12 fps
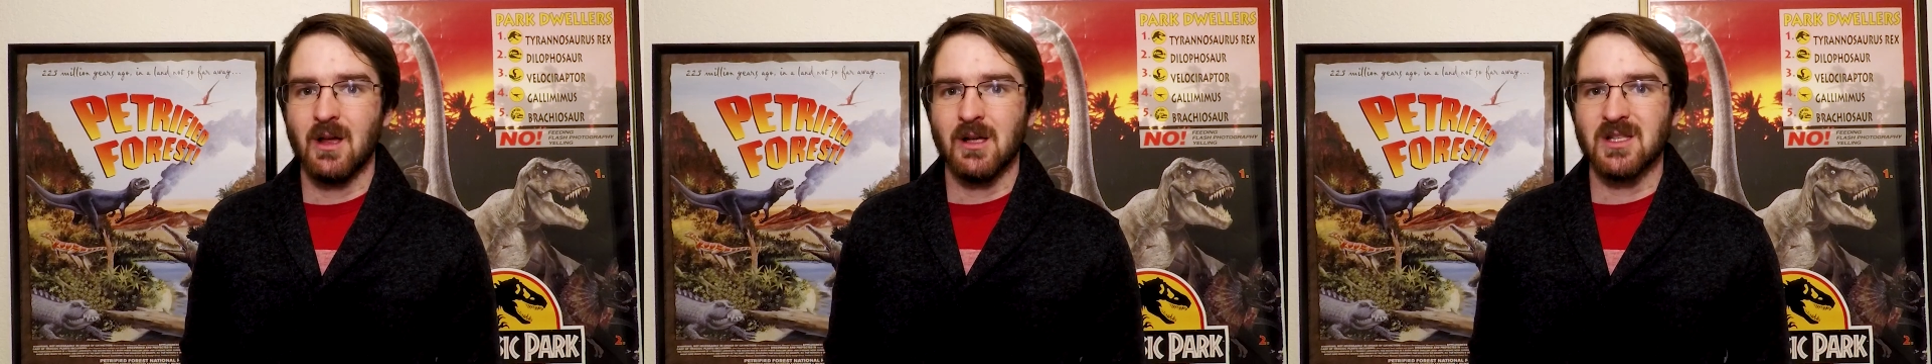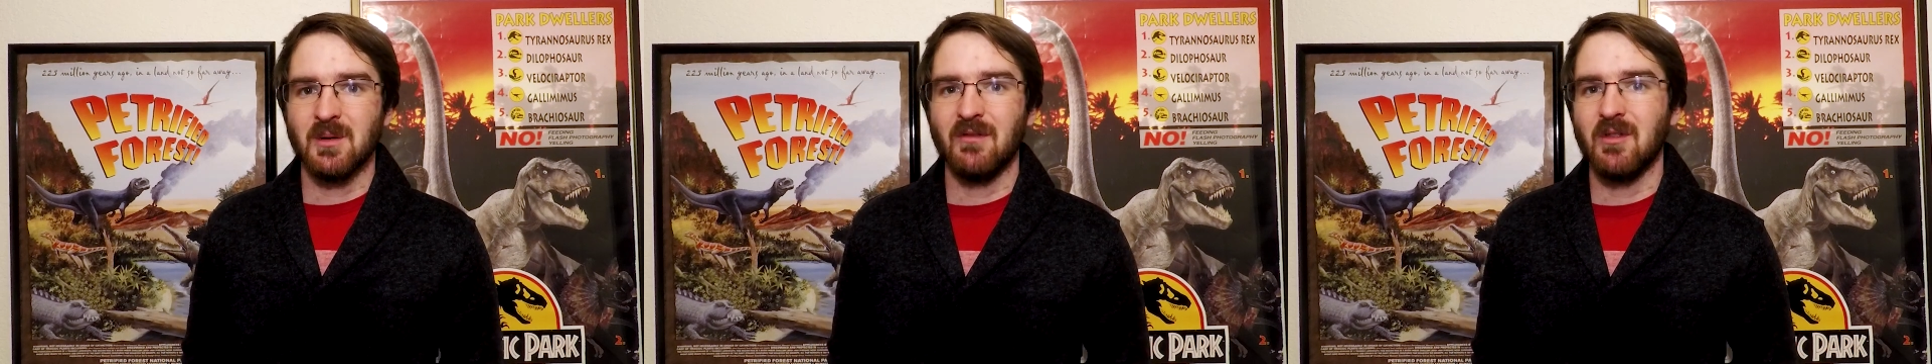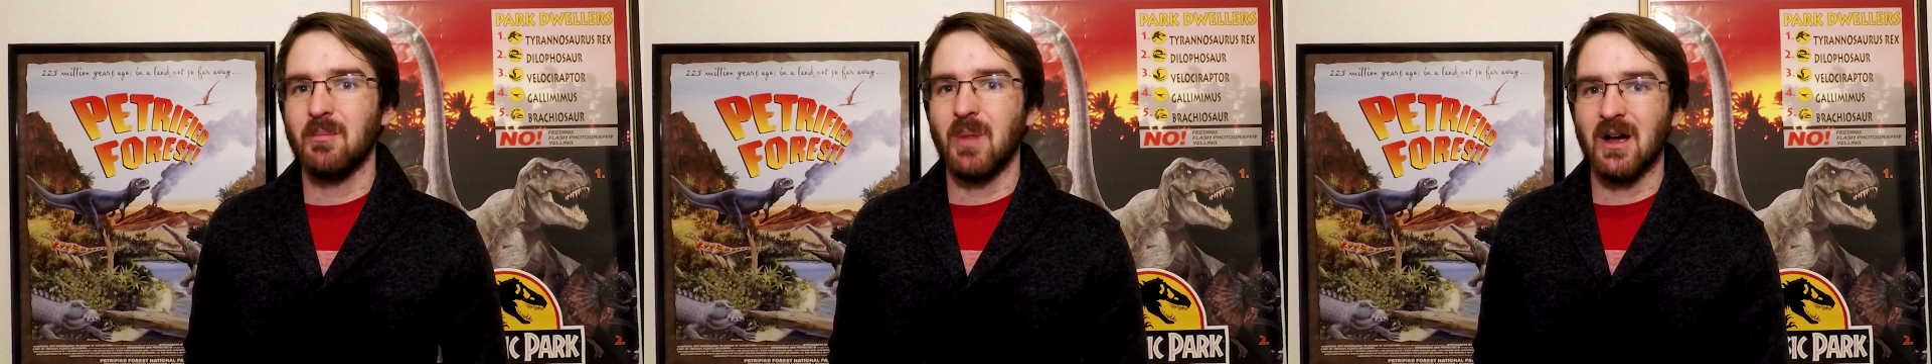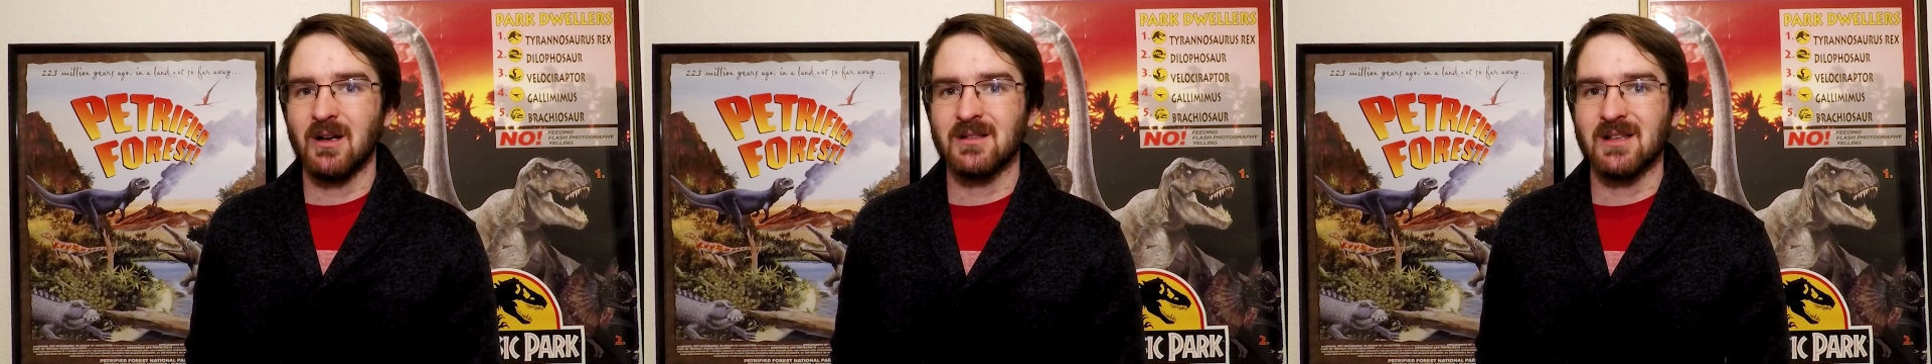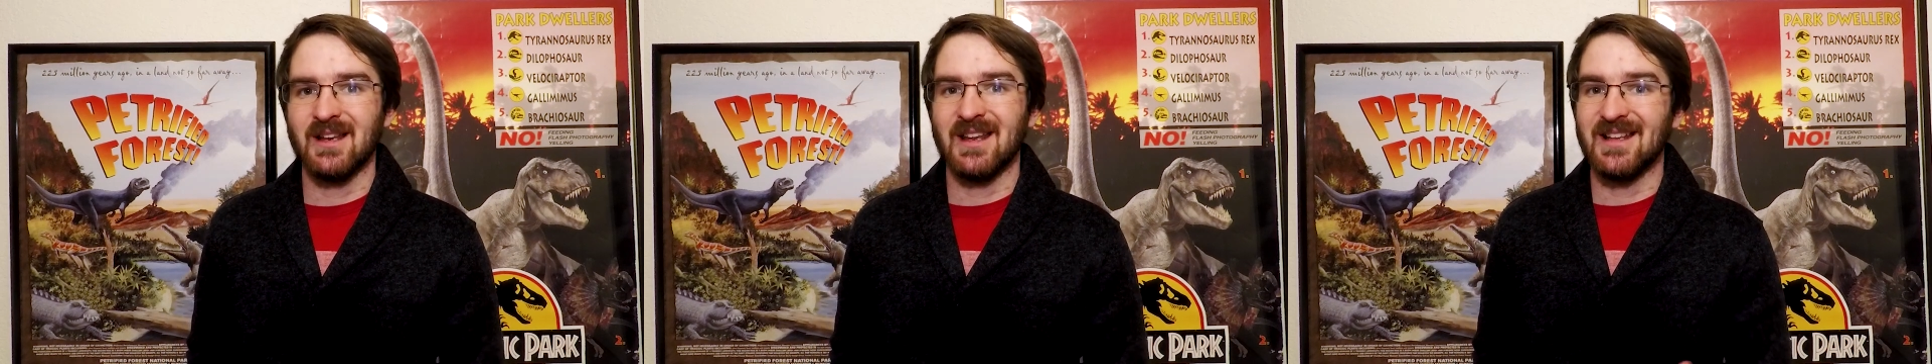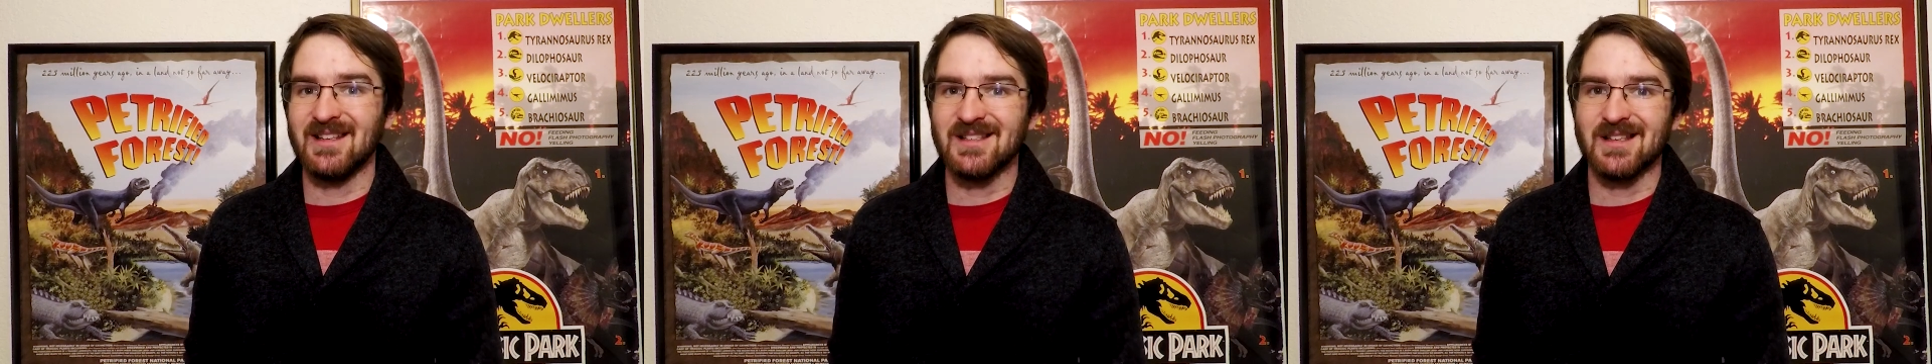some of the bugs and
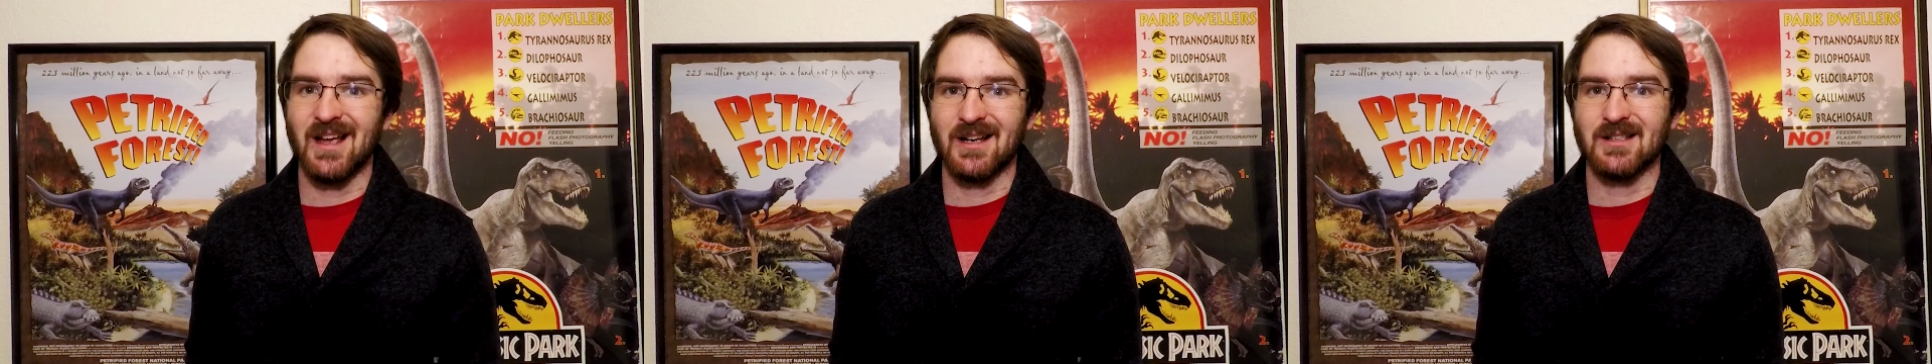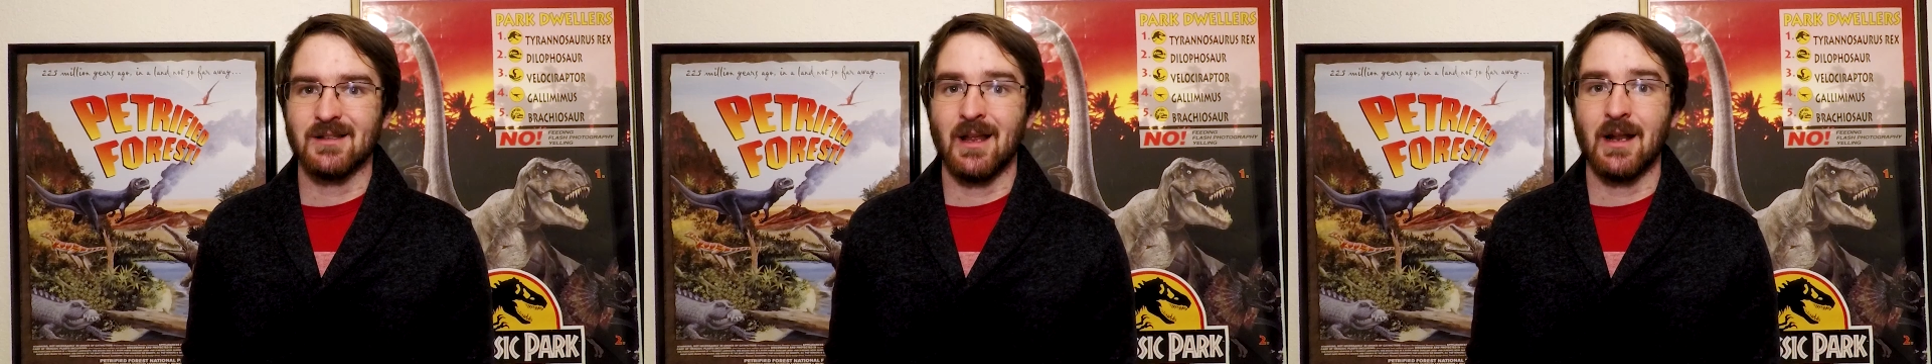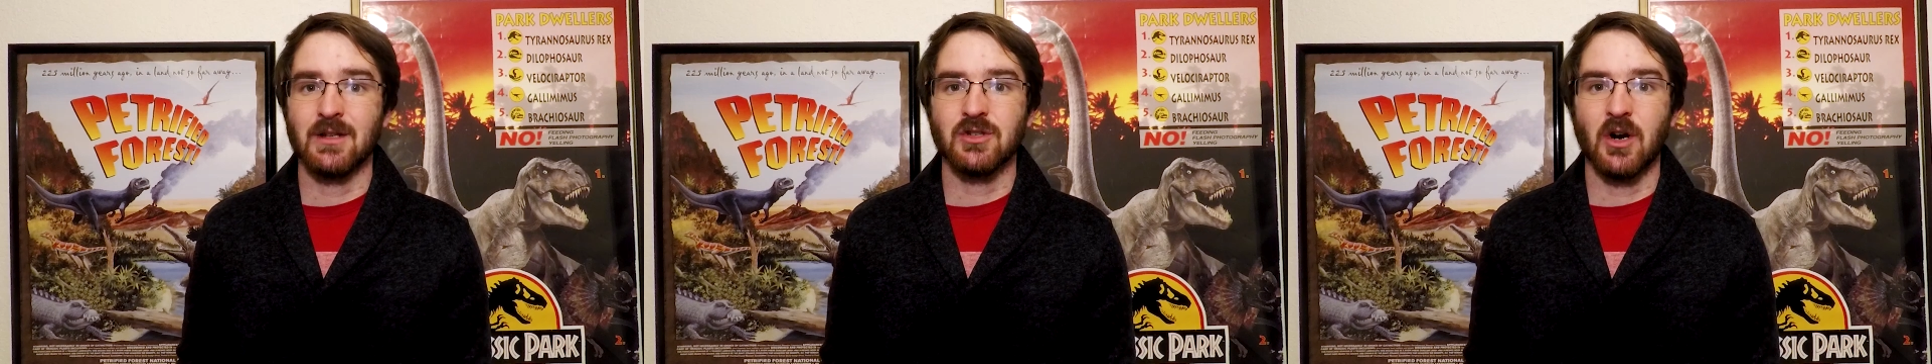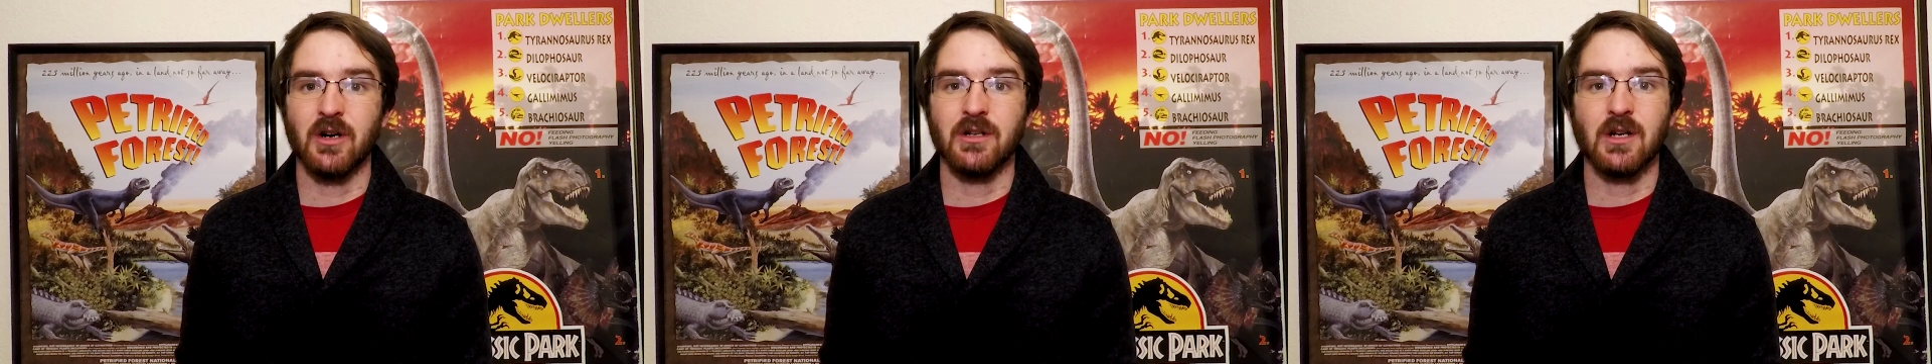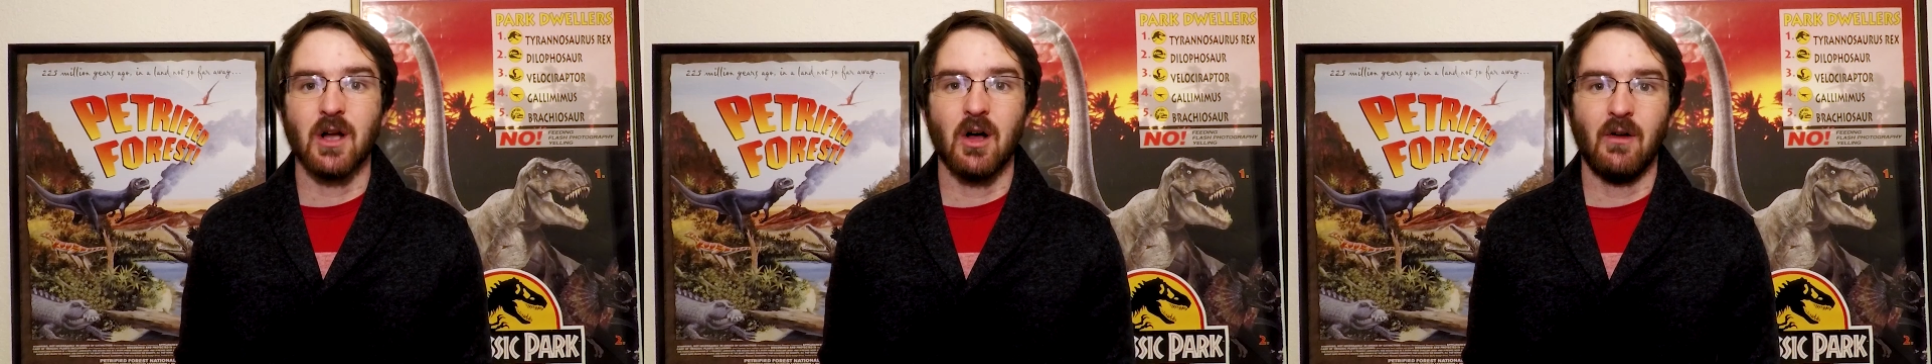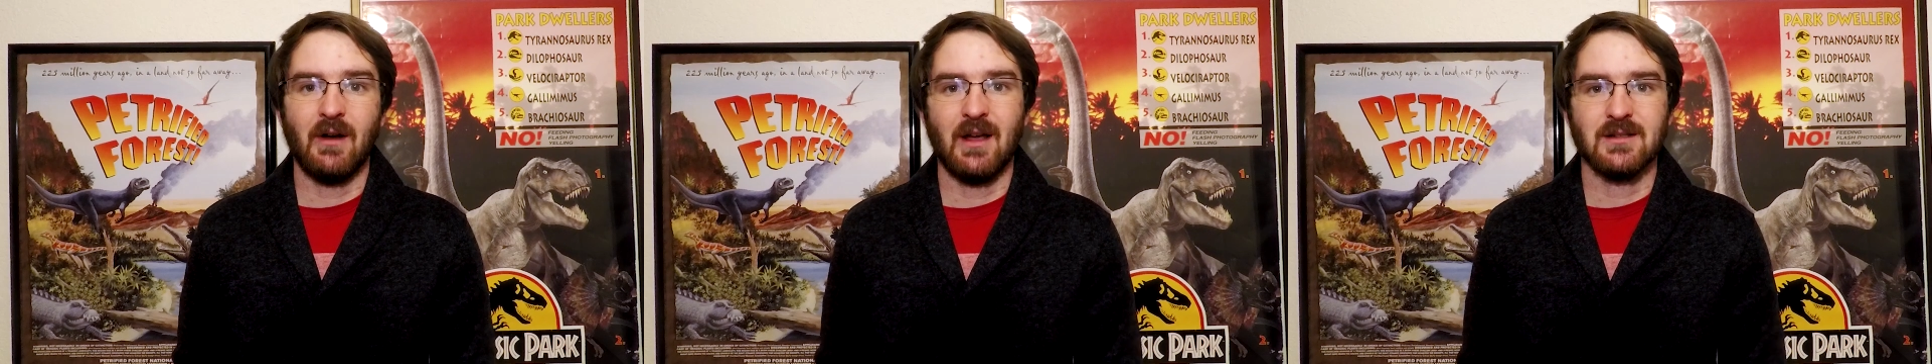insects that had started to
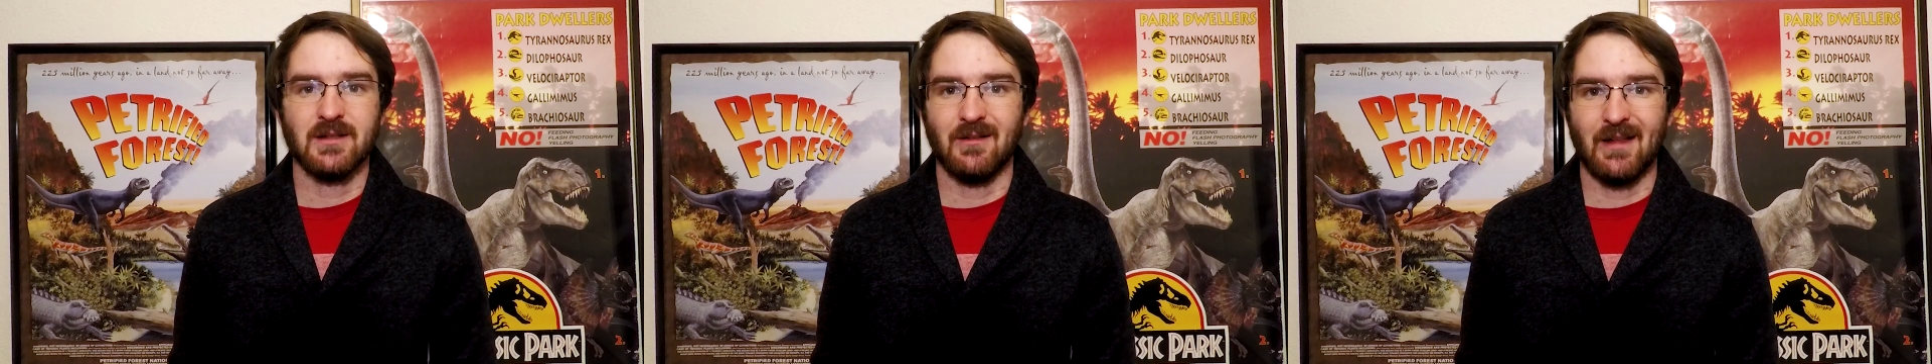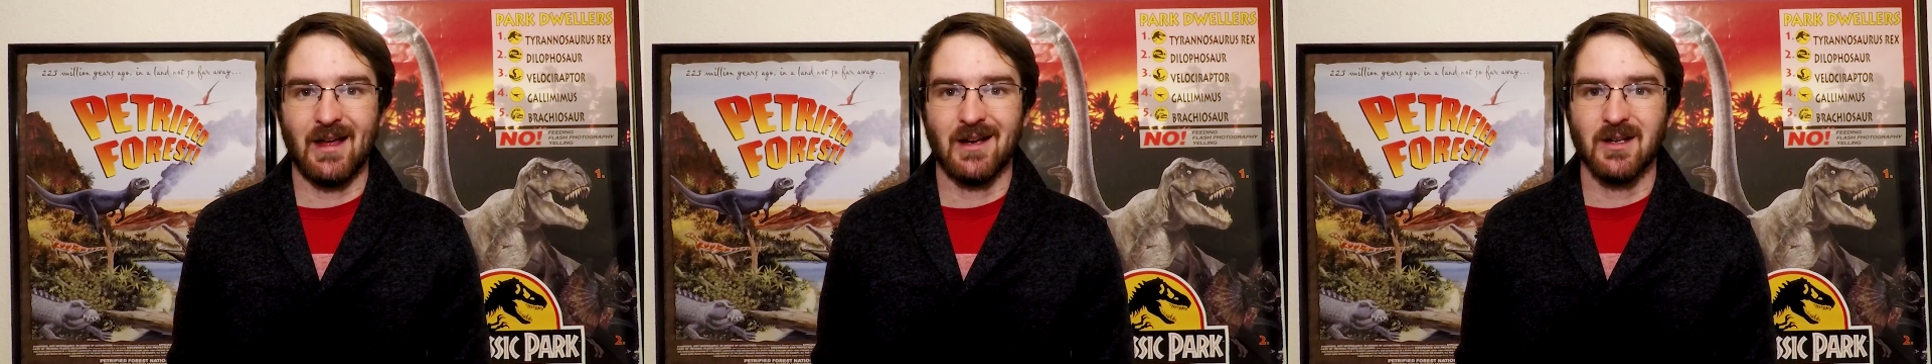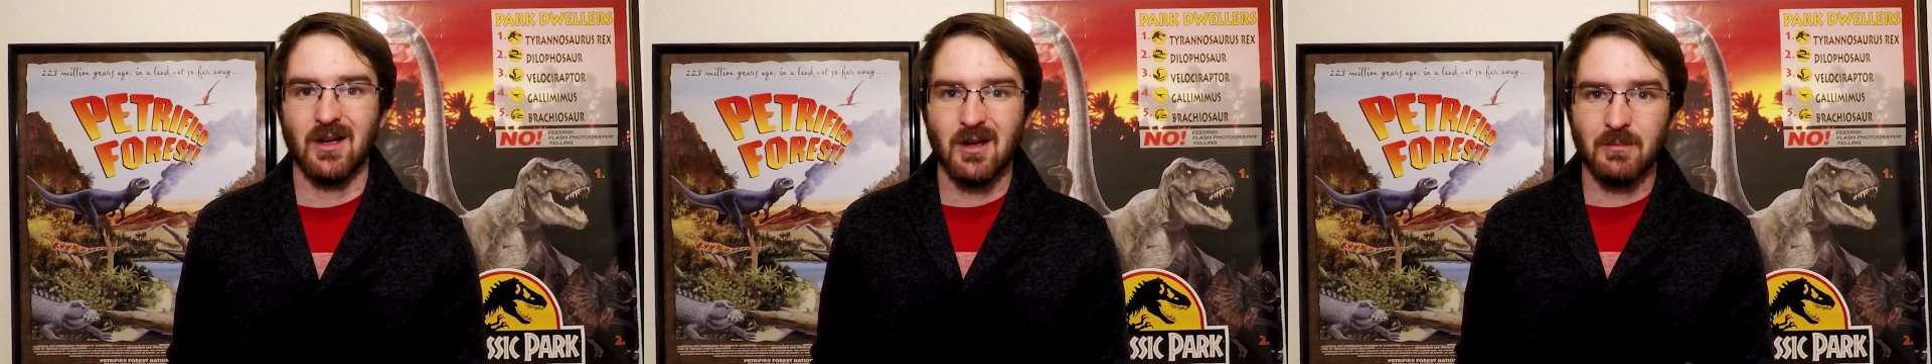colonize the land